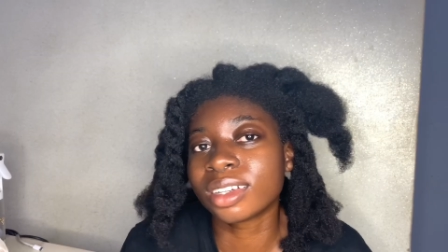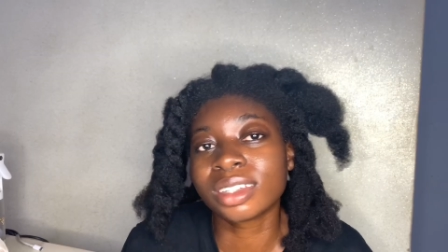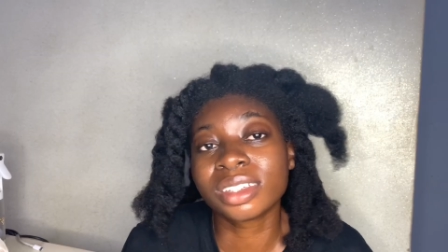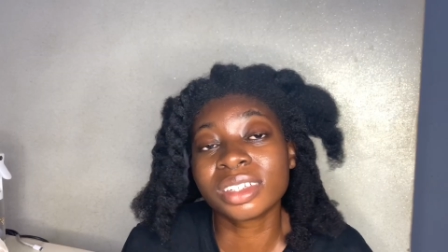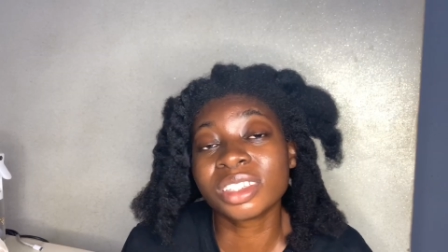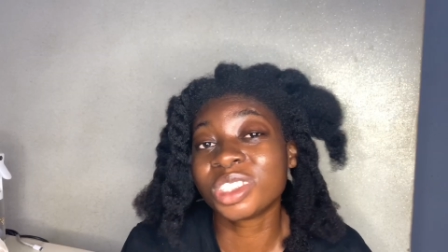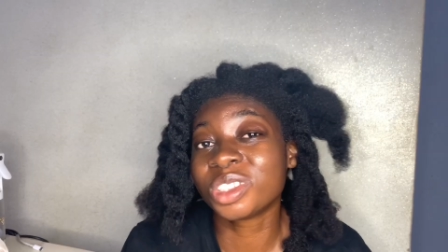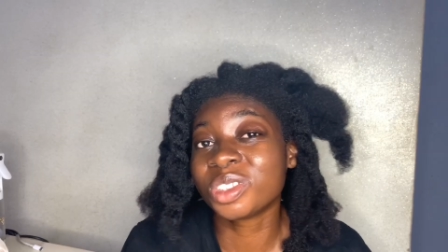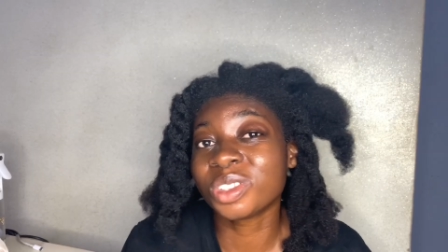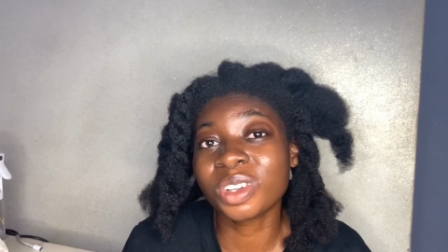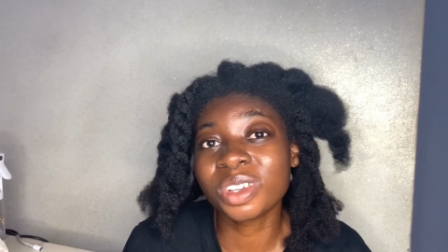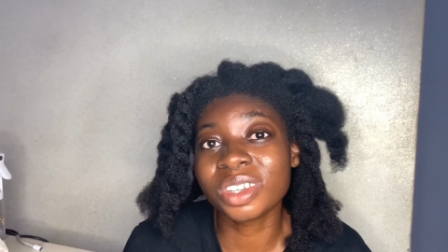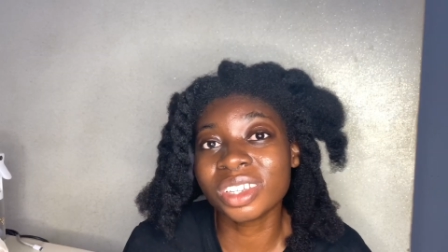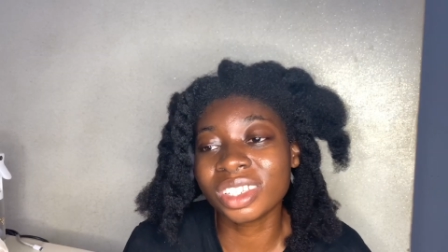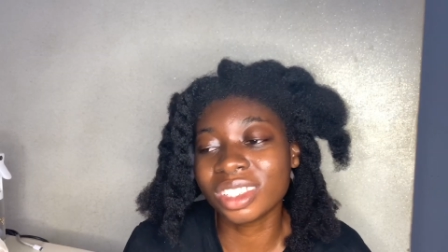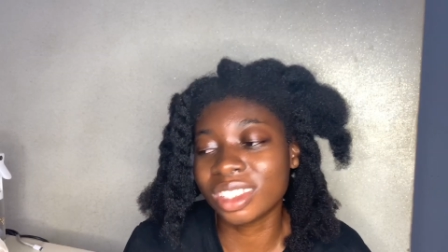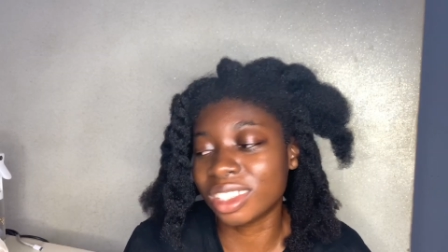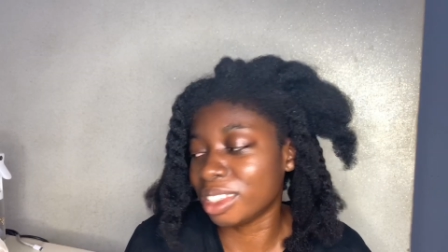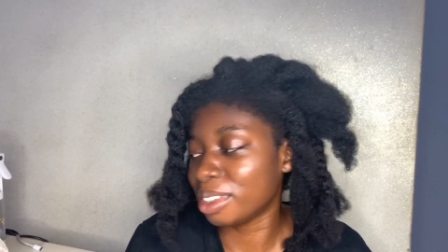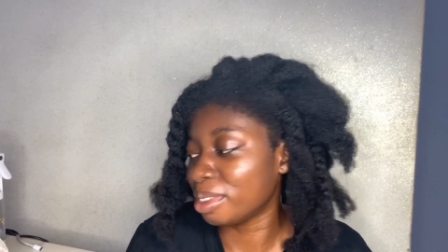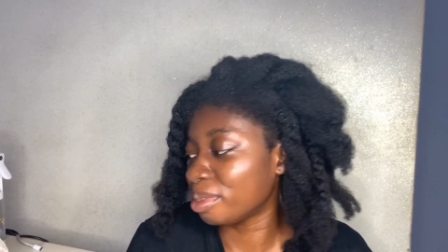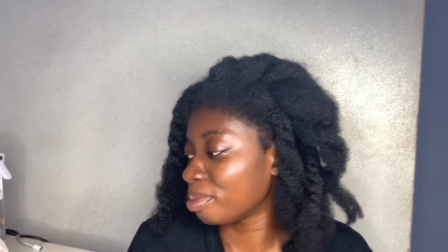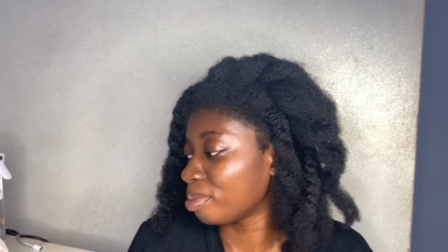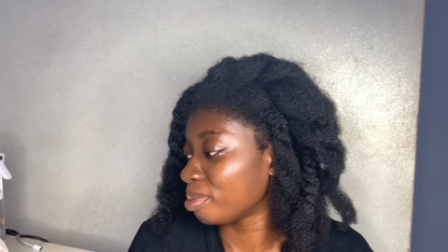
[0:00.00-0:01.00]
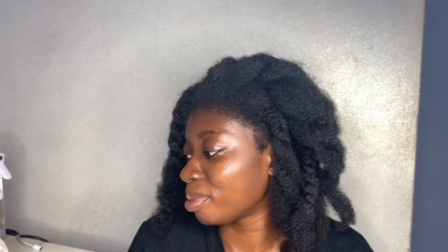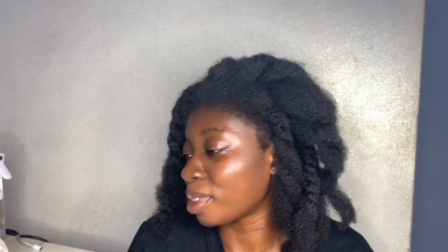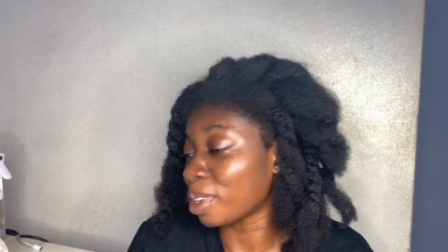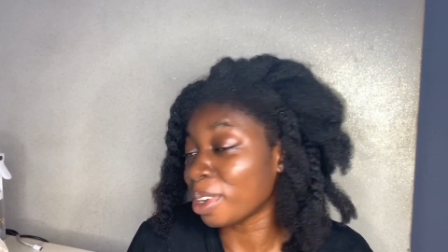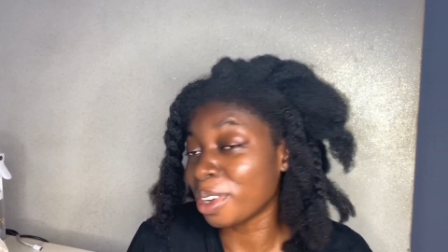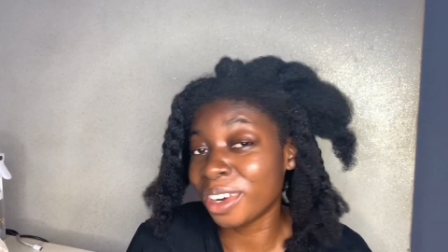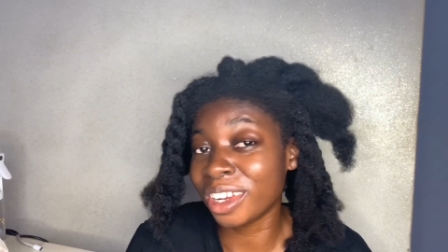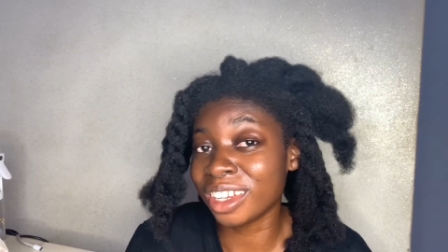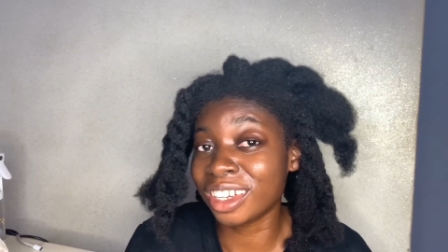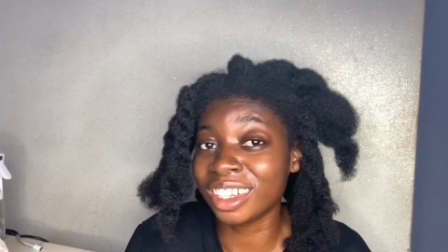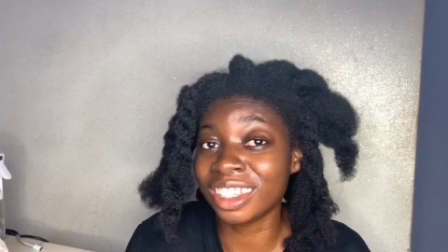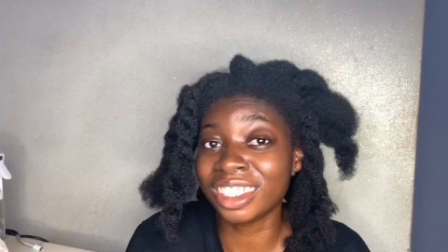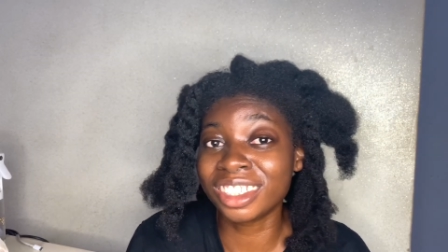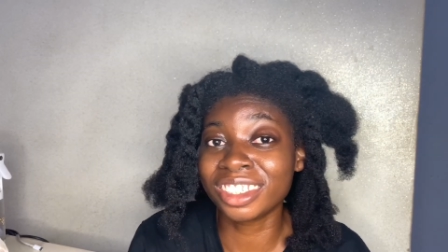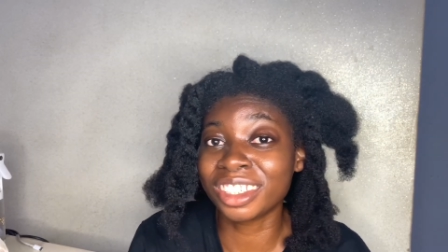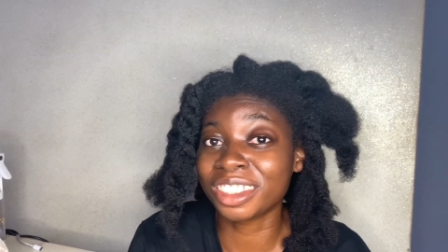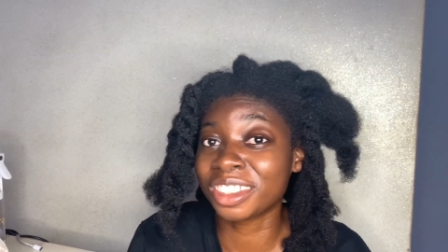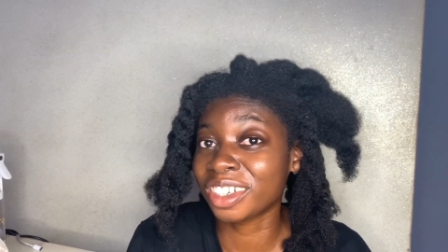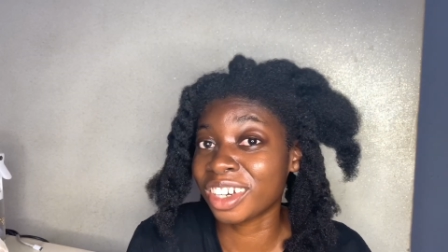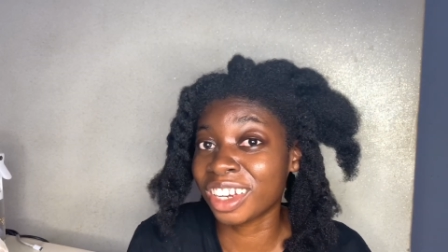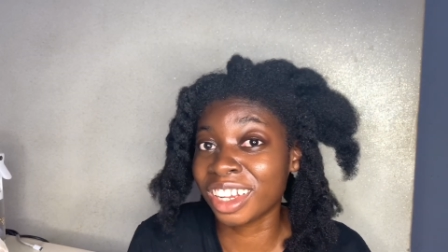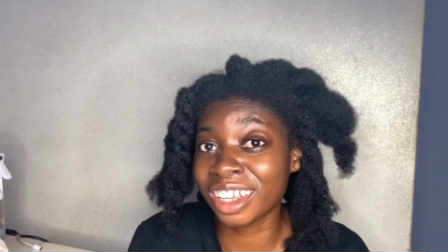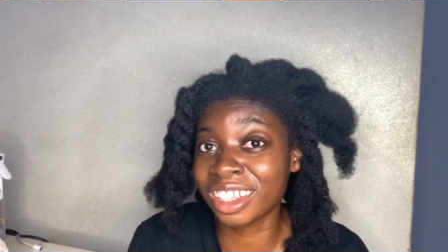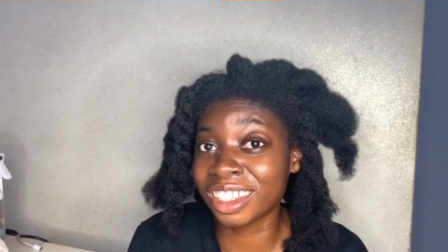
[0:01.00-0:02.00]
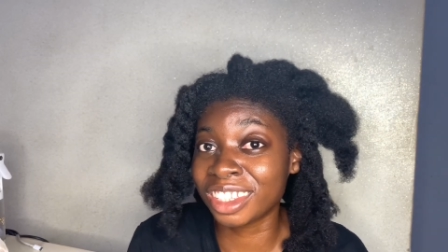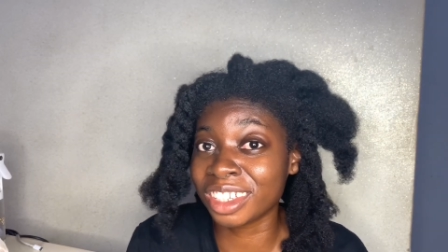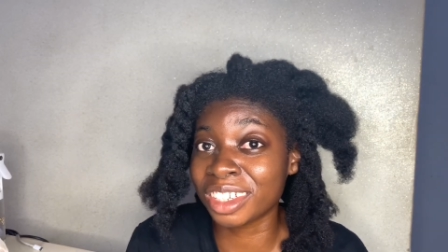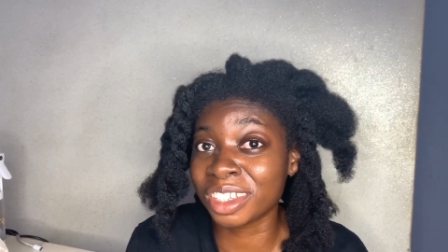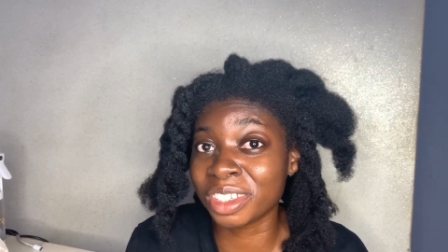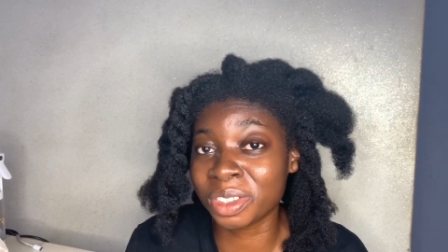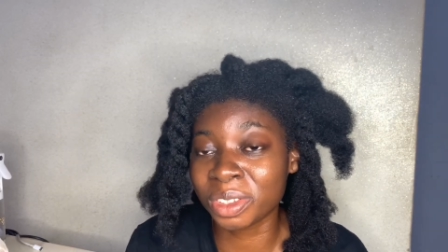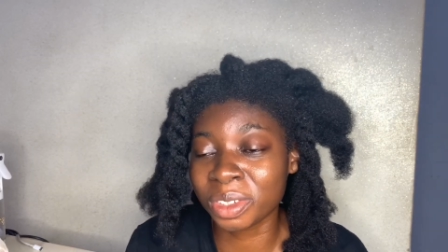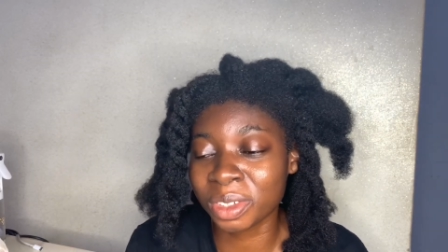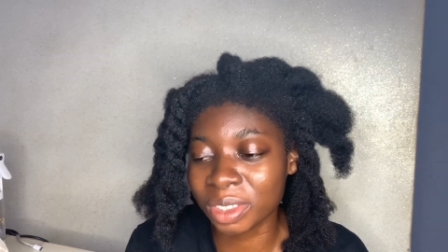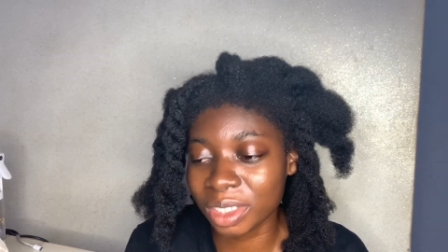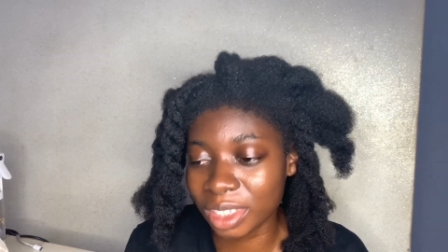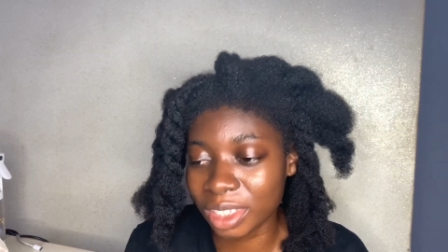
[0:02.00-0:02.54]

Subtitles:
It's not easy. Honestly, this natural hair thing is not